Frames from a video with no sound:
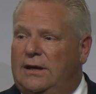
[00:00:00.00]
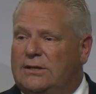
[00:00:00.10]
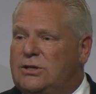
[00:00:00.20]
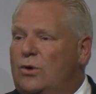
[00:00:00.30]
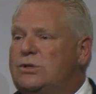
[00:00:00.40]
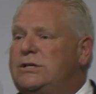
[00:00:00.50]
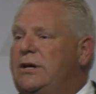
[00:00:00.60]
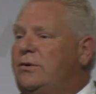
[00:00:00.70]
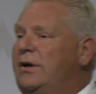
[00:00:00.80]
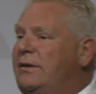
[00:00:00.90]
It's no
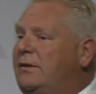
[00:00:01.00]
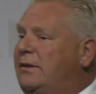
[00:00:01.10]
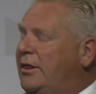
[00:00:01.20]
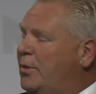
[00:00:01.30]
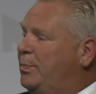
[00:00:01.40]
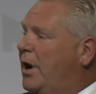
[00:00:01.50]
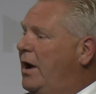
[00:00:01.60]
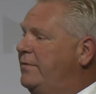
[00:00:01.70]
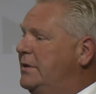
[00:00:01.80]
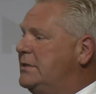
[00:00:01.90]
secret that the
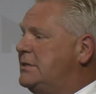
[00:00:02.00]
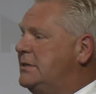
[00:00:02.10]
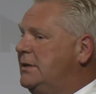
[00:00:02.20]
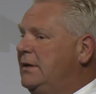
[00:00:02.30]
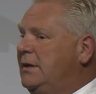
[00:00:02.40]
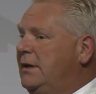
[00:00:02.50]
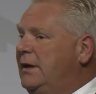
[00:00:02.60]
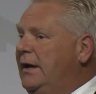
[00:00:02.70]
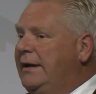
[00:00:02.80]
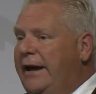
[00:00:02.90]
province
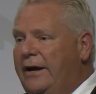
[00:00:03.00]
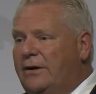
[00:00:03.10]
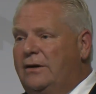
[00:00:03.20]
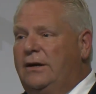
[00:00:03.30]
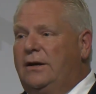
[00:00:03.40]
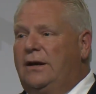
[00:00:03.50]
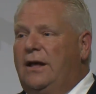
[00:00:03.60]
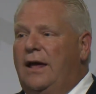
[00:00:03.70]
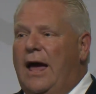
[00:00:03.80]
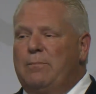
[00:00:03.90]
inherited
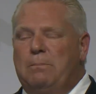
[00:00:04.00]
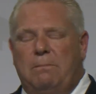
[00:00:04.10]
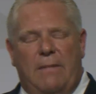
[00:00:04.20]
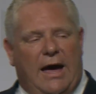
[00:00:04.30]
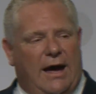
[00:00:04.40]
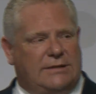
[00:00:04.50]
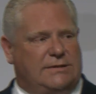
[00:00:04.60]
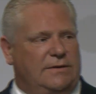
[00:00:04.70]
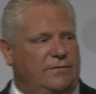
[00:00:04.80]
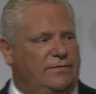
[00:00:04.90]
a
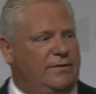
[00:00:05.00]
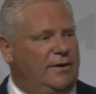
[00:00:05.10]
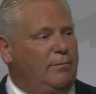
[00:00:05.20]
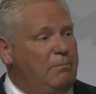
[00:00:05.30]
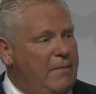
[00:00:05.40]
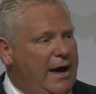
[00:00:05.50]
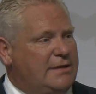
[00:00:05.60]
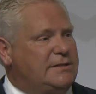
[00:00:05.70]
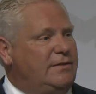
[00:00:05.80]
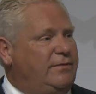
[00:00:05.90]
massive,
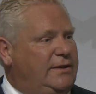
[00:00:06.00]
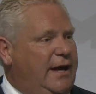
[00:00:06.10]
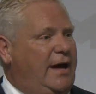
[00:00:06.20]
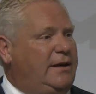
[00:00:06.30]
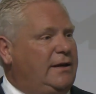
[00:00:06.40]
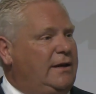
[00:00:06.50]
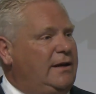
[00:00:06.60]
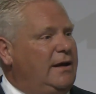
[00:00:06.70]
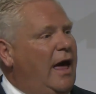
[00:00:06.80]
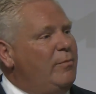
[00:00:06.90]
massive debt,
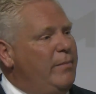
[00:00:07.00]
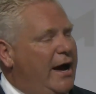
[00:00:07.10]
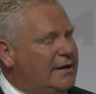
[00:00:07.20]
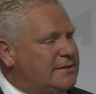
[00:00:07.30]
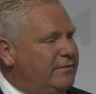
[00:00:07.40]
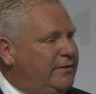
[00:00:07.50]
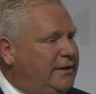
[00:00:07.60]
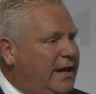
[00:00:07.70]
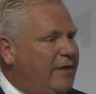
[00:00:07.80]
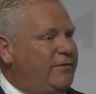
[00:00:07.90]
a massive
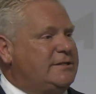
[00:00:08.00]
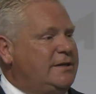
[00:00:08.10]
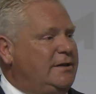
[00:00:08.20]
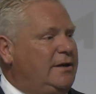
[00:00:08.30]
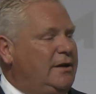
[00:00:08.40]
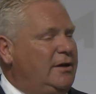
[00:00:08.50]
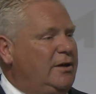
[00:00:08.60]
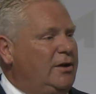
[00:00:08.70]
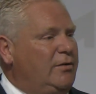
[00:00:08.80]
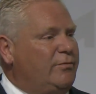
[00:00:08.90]
deficit
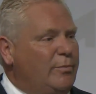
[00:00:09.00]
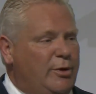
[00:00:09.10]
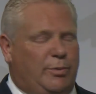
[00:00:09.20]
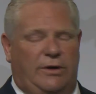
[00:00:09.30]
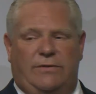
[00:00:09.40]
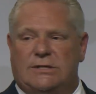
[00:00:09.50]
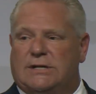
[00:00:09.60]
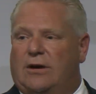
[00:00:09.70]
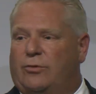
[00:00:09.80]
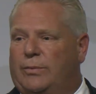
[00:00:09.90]
from the previous
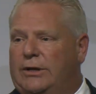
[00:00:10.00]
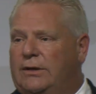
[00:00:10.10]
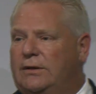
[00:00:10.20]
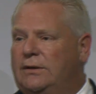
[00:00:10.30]
government.